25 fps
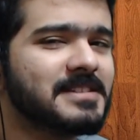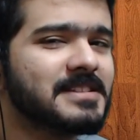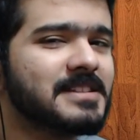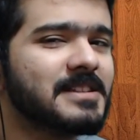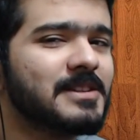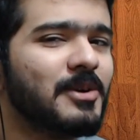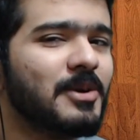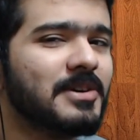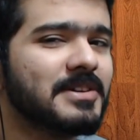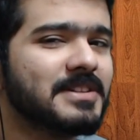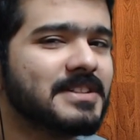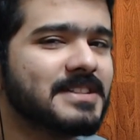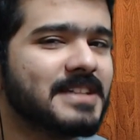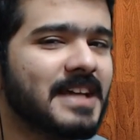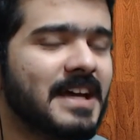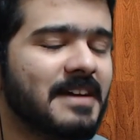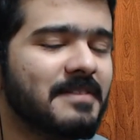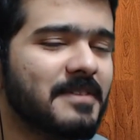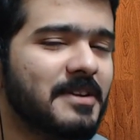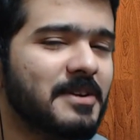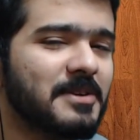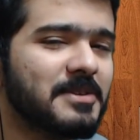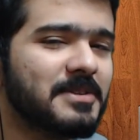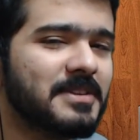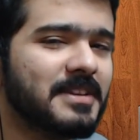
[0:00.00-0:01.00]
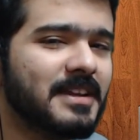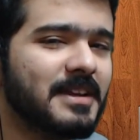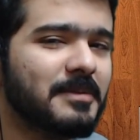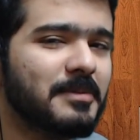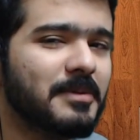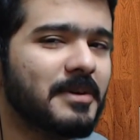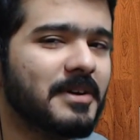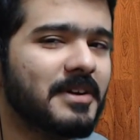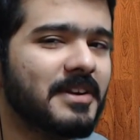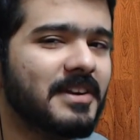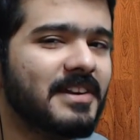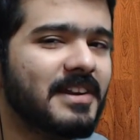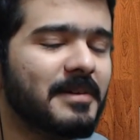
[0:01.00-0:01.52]
a long time when you think
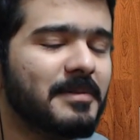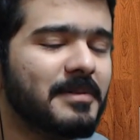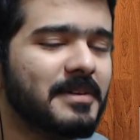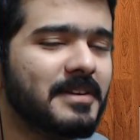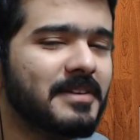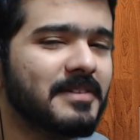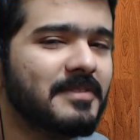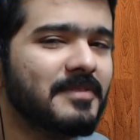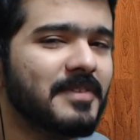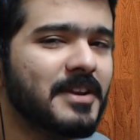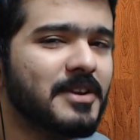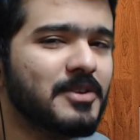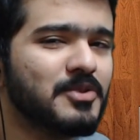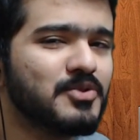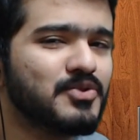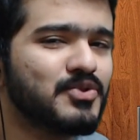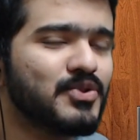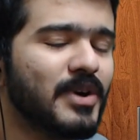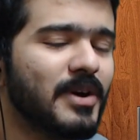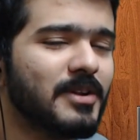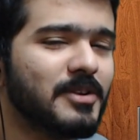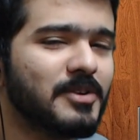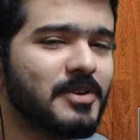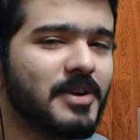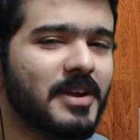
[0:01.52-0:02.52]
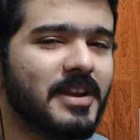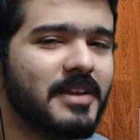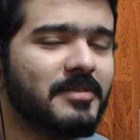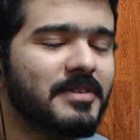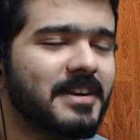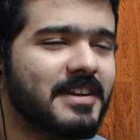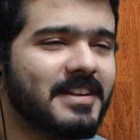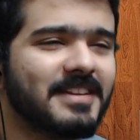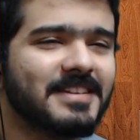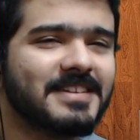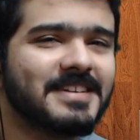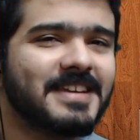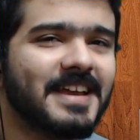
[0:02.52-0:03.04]
about it. I mean, when you travel to
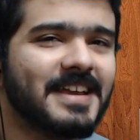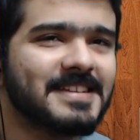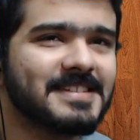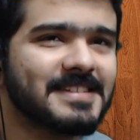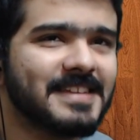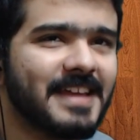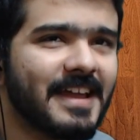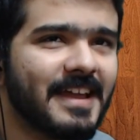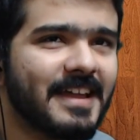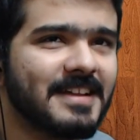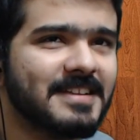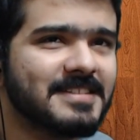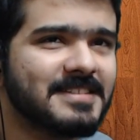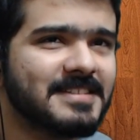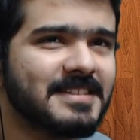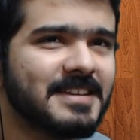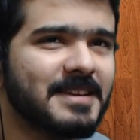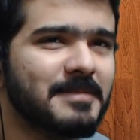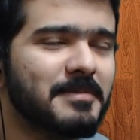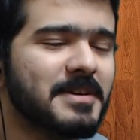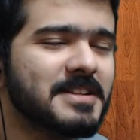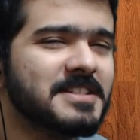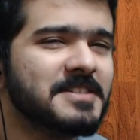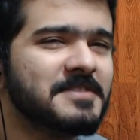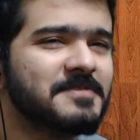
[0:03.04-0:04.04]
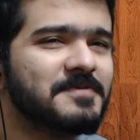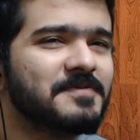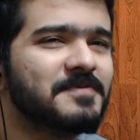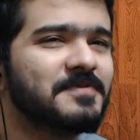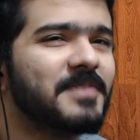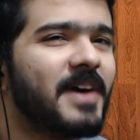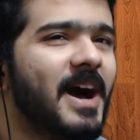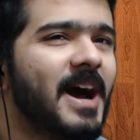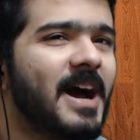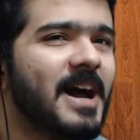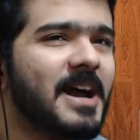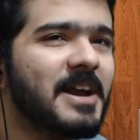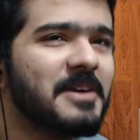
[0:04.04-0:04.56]
elevator, it takes seconds. Imagine
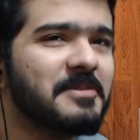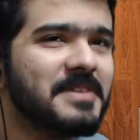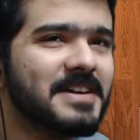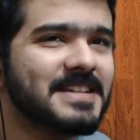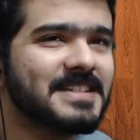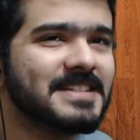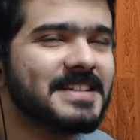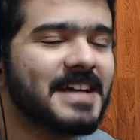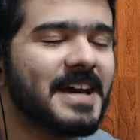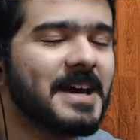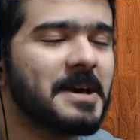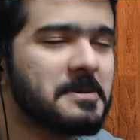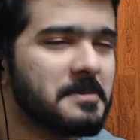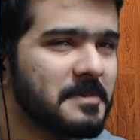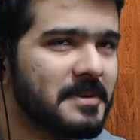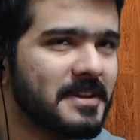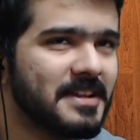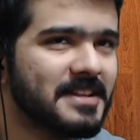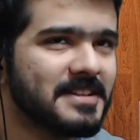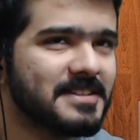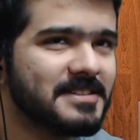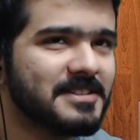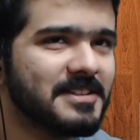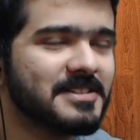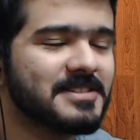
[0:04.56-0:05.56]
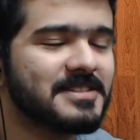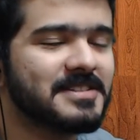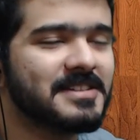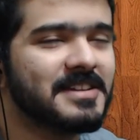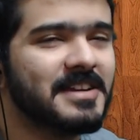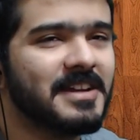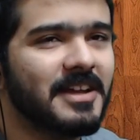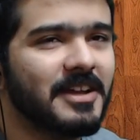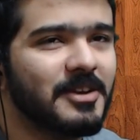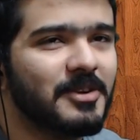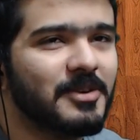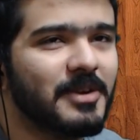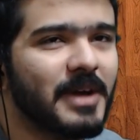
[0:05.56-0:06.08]
5 entire minutes
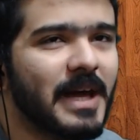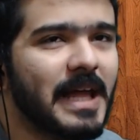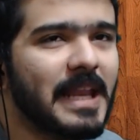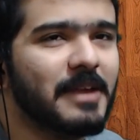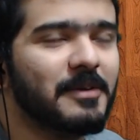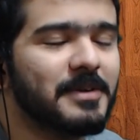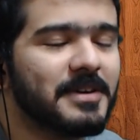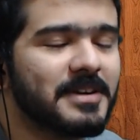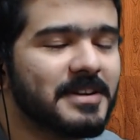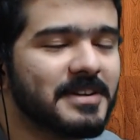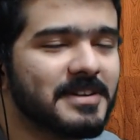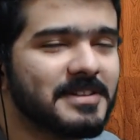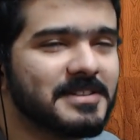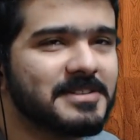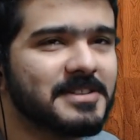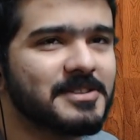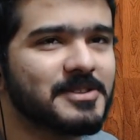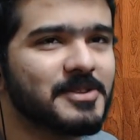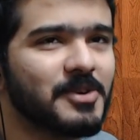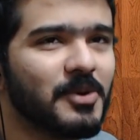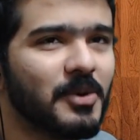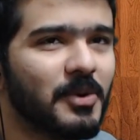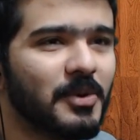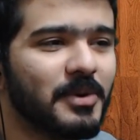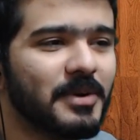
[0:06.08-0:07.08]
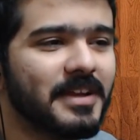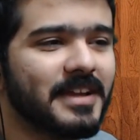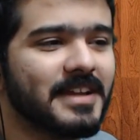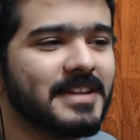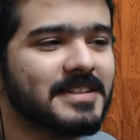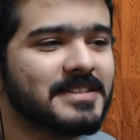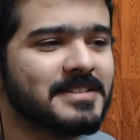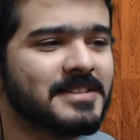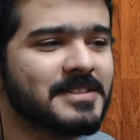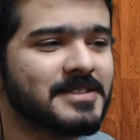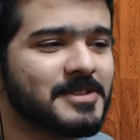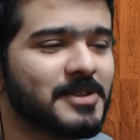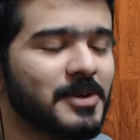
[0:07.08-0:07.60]
just, you know, elevator is just going
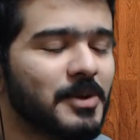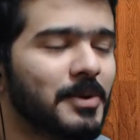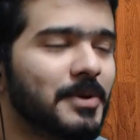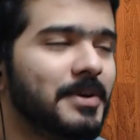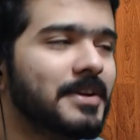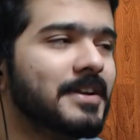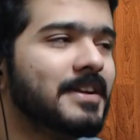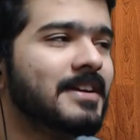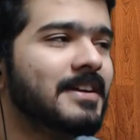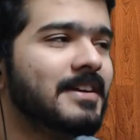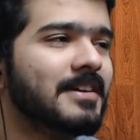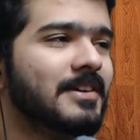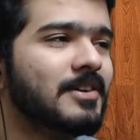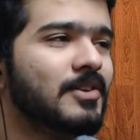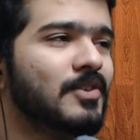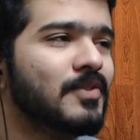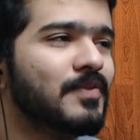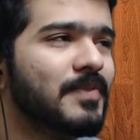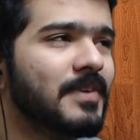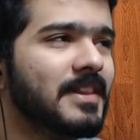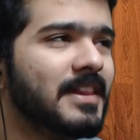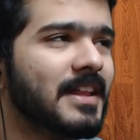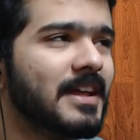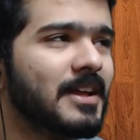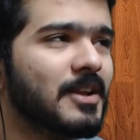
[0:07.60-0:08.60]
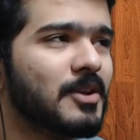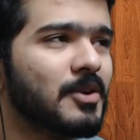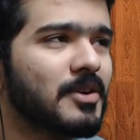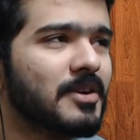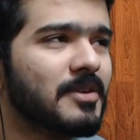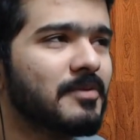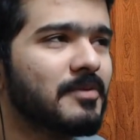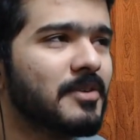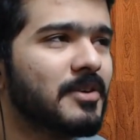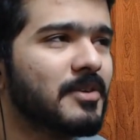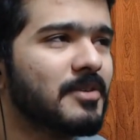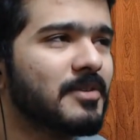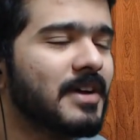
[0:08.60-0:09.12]
and just going. You feel like you're
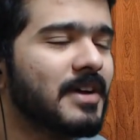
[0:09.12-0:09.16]
in one of,